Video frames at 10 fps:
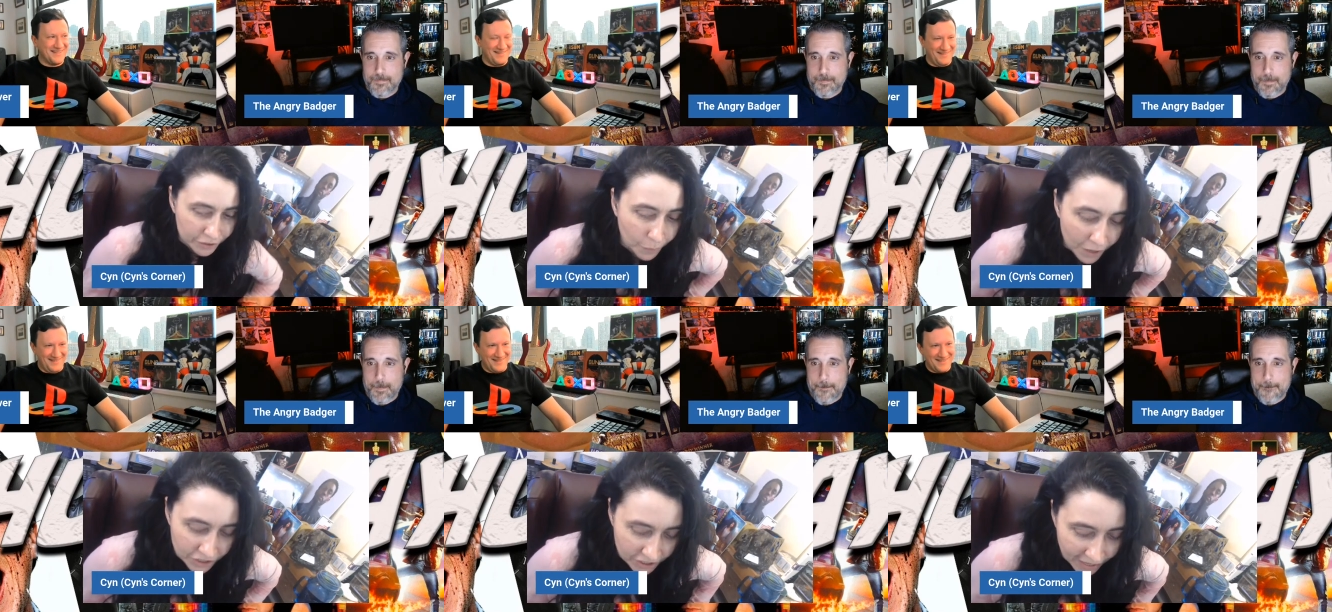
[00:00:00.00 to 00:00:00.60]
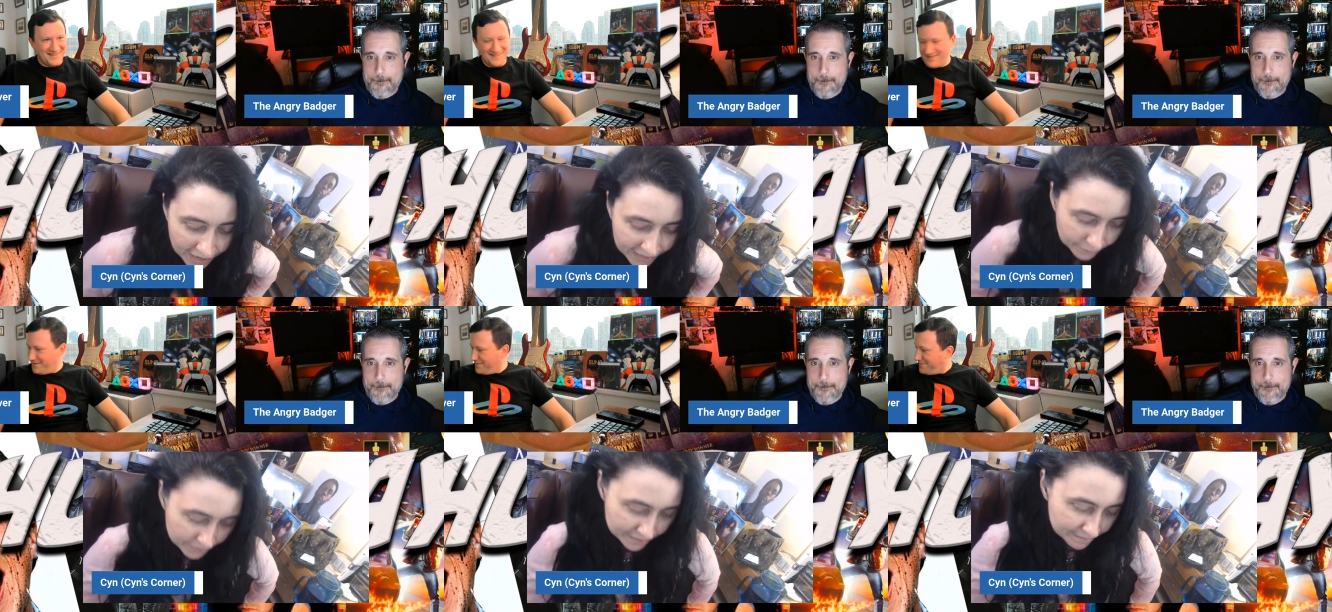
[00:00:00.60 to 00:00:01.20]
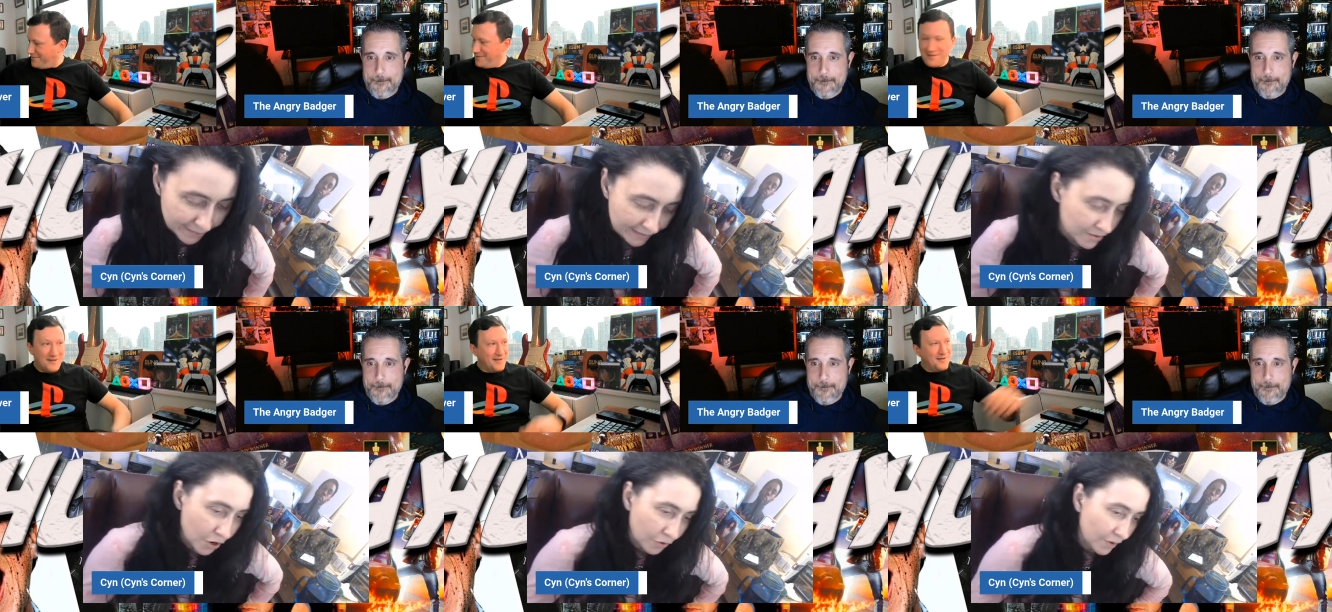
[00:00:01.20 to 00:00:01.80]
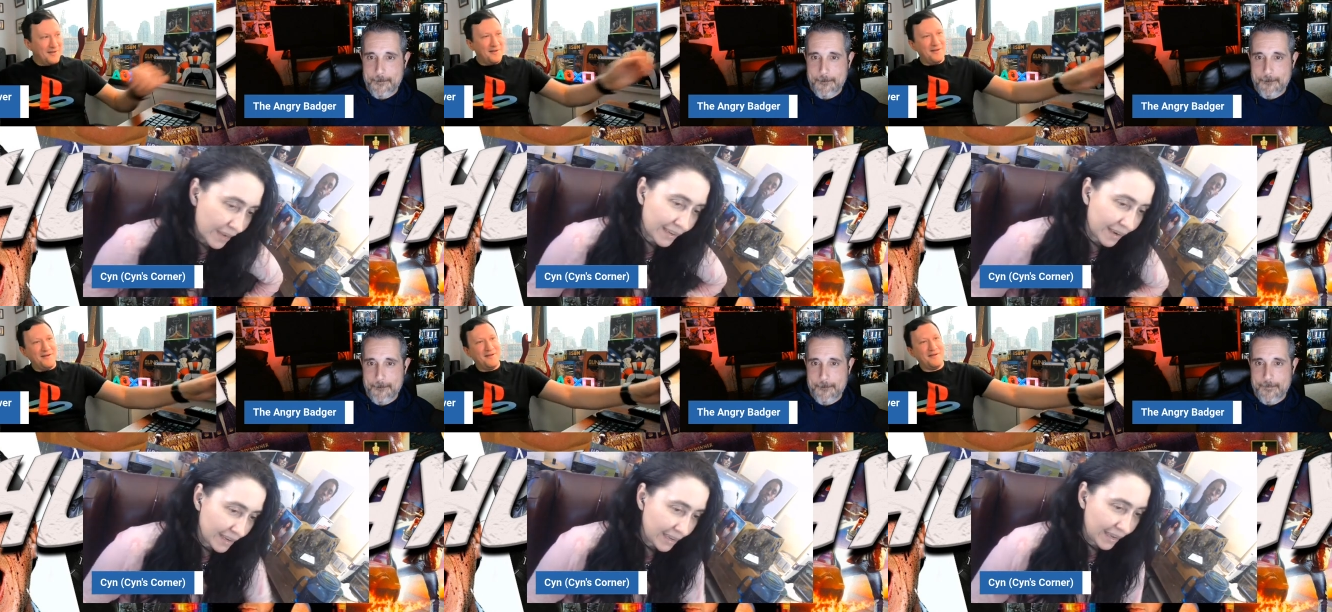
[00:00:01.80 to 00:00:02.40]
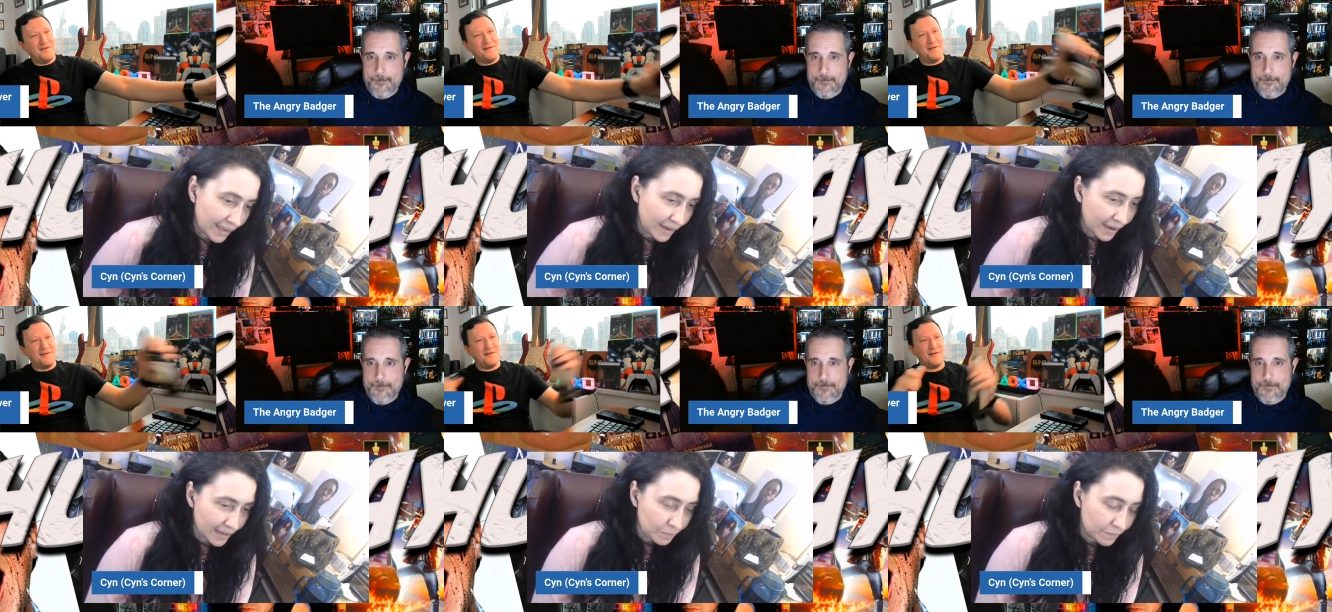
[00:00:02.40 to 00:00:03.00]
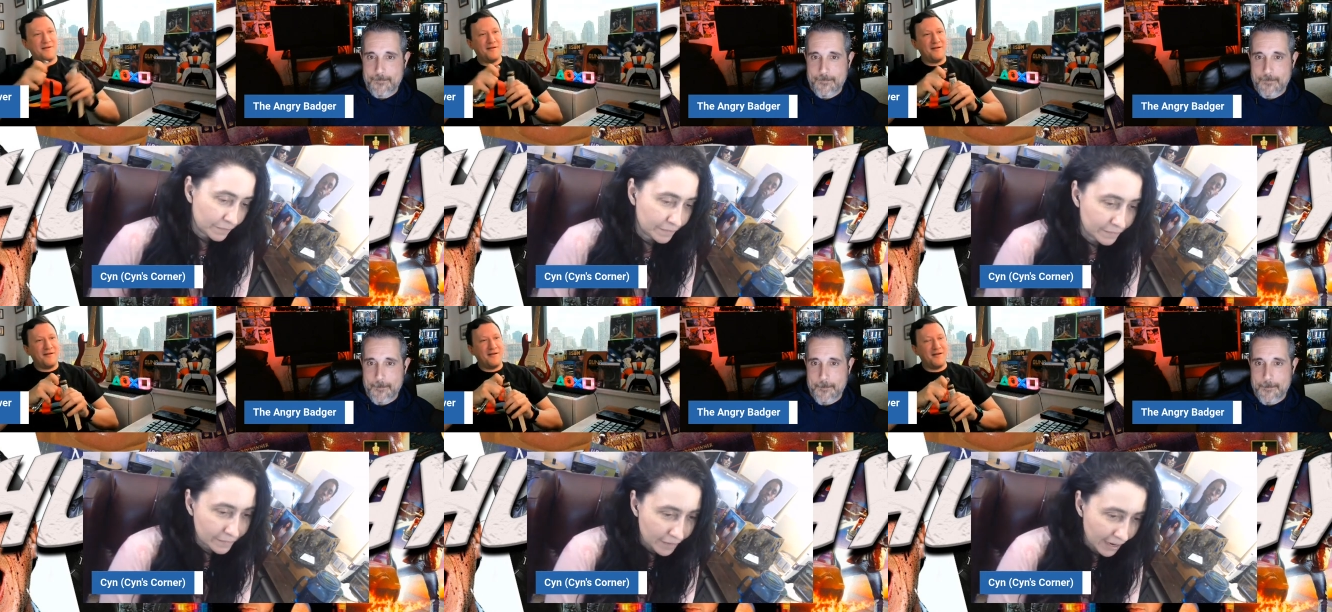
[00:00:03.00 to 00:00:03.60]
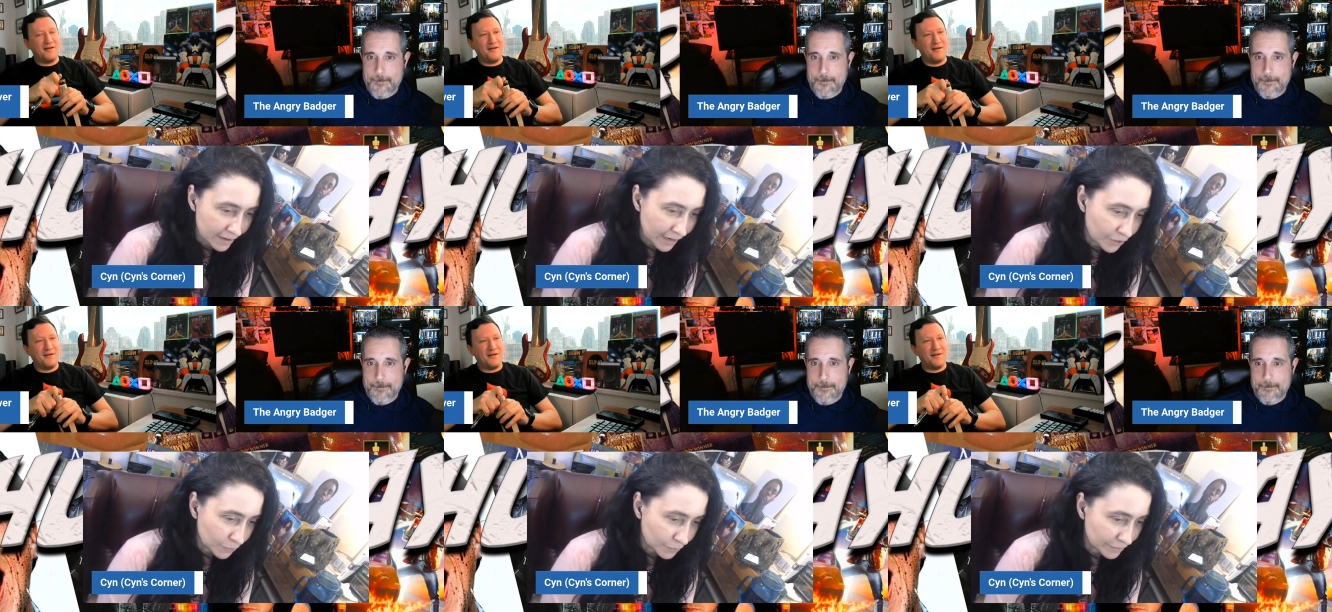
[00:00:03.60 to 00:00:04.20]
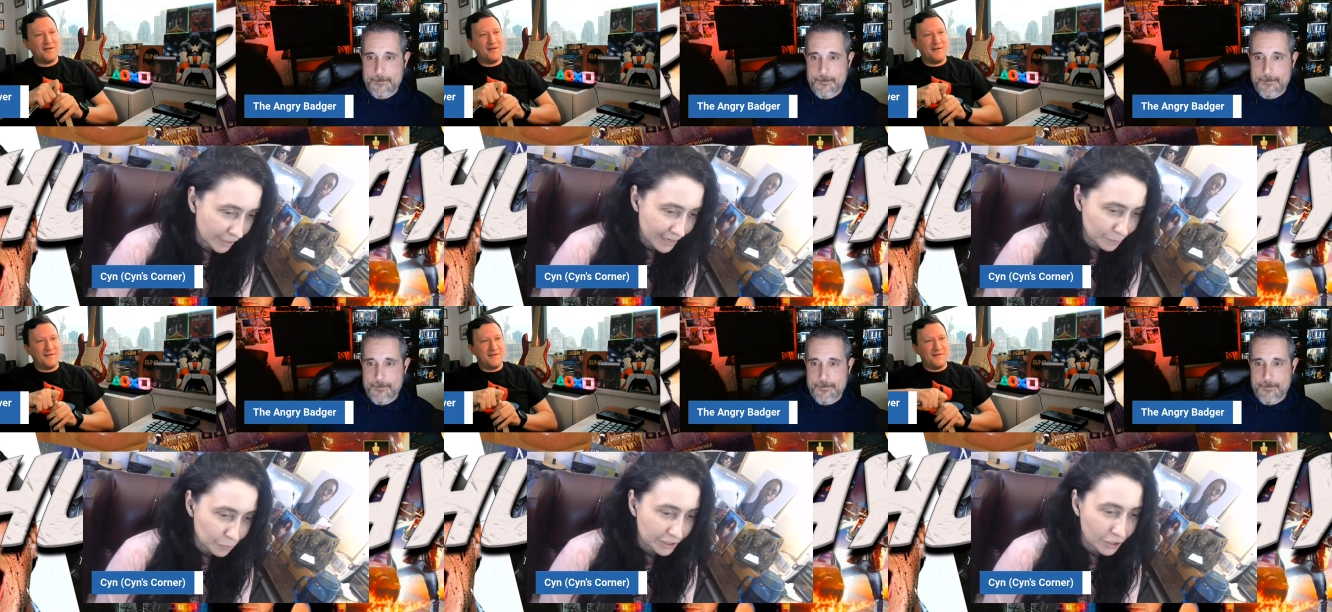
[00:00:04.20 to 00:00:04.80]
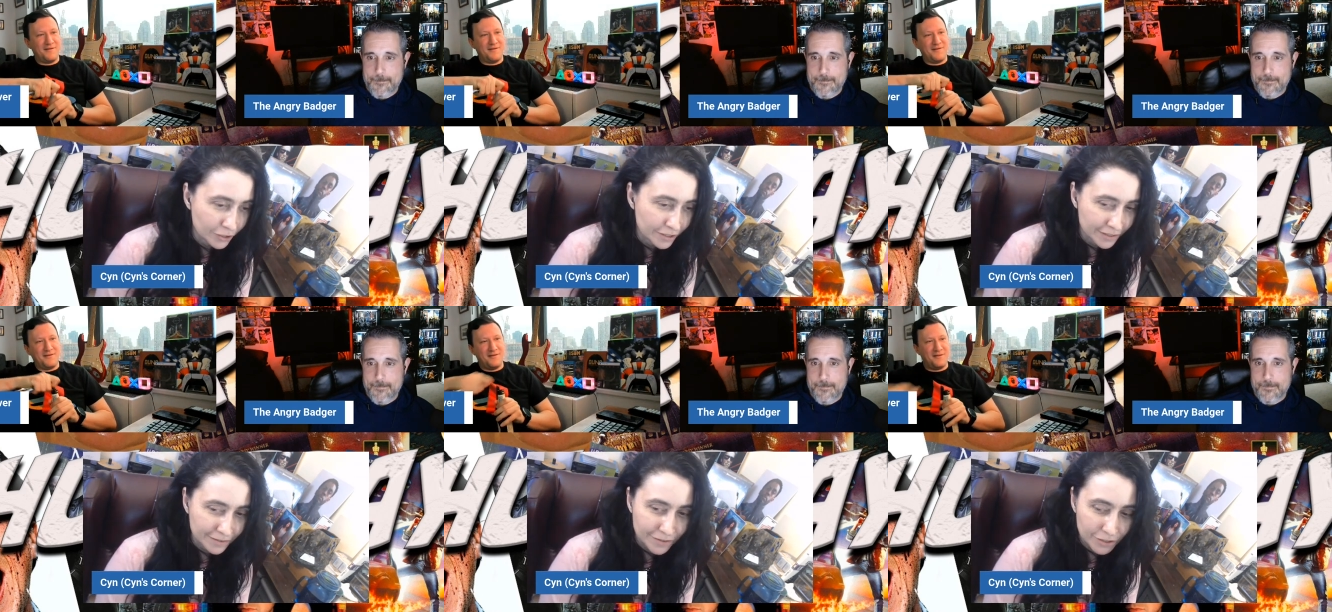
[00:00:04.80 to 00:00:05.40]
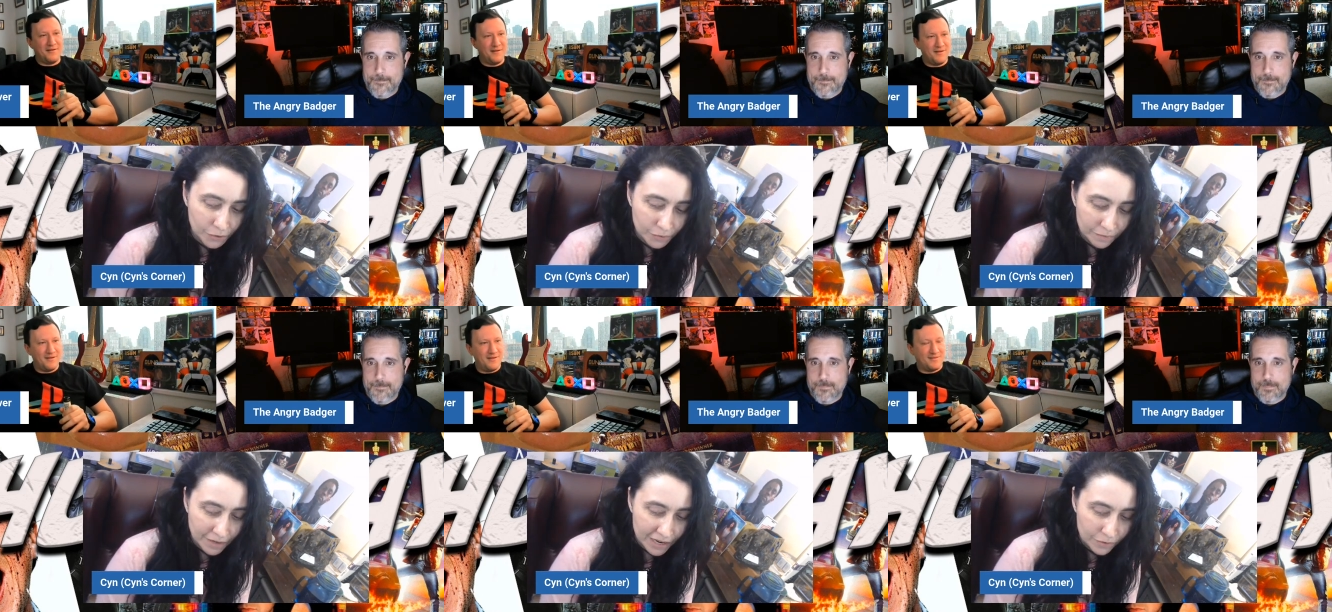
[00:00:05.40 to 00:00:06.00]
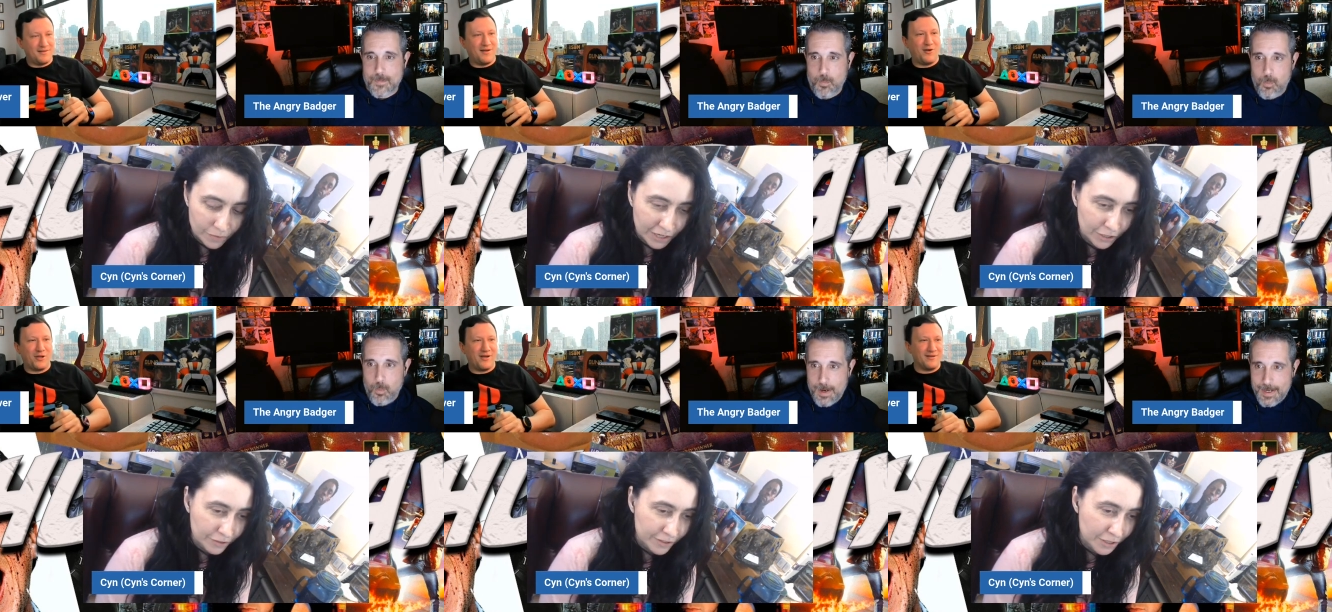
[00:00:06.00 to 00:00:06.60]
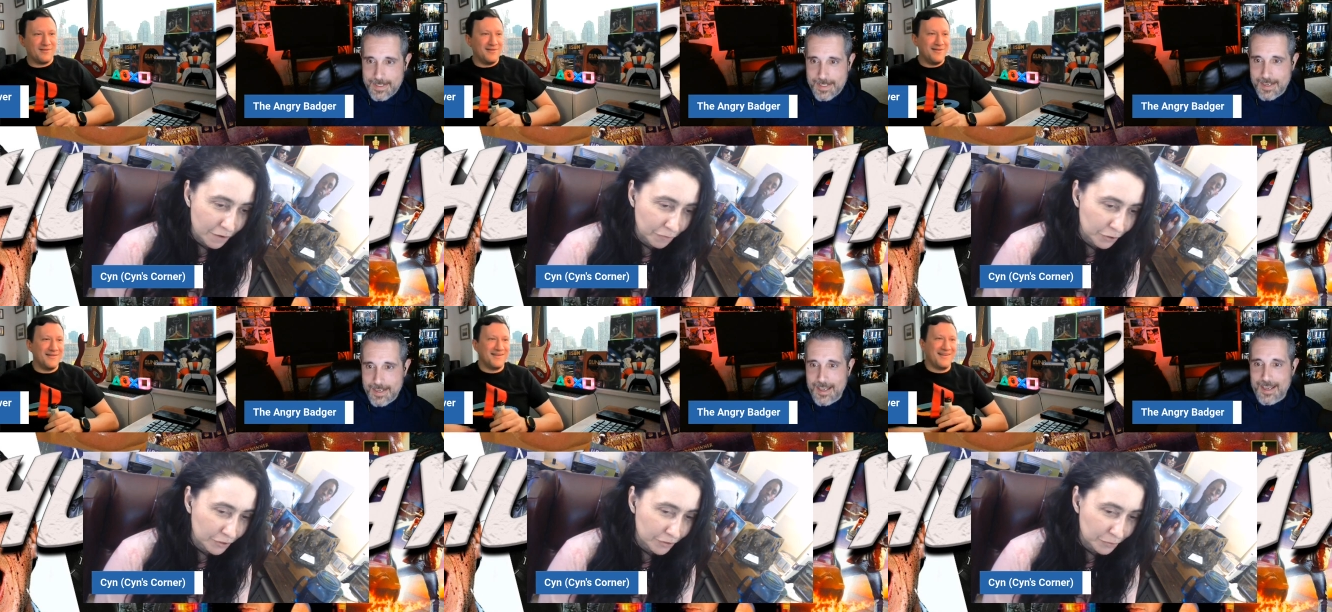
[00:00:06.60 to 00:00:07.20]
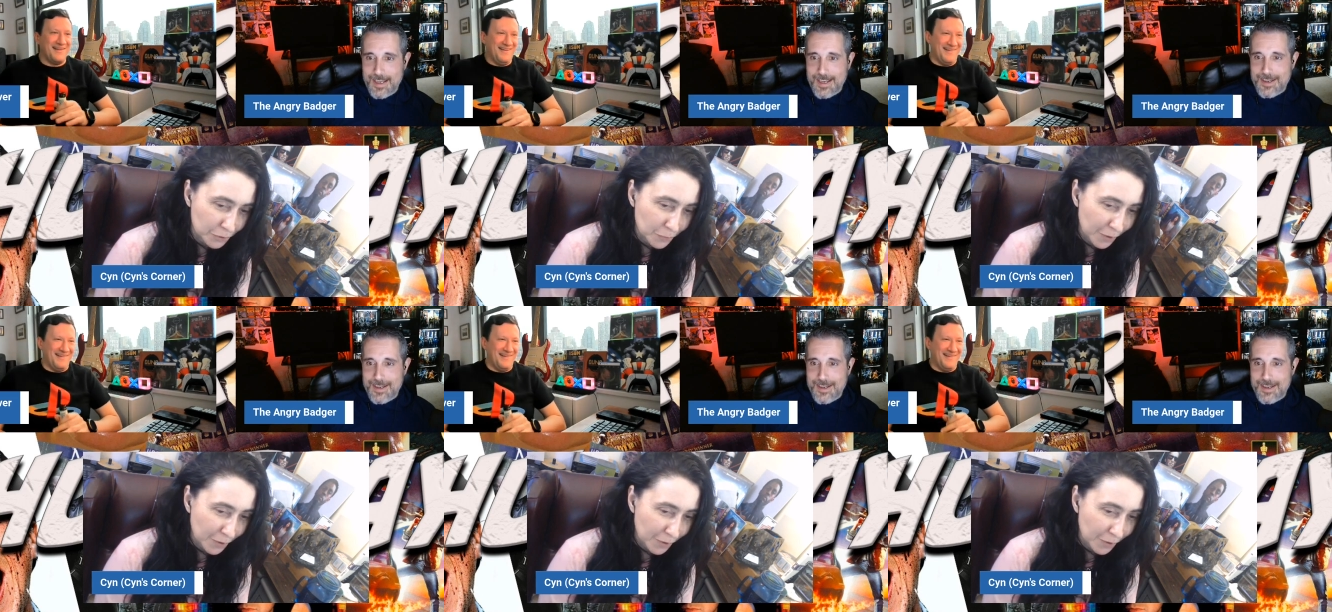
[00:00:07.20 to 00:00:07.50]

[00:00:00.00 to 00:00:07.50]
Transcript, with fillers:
Speaker 1: to watch it. I was like, no, I, I can't. I I, I don't like Brie Larson, so I don't oh, yeah. suffer through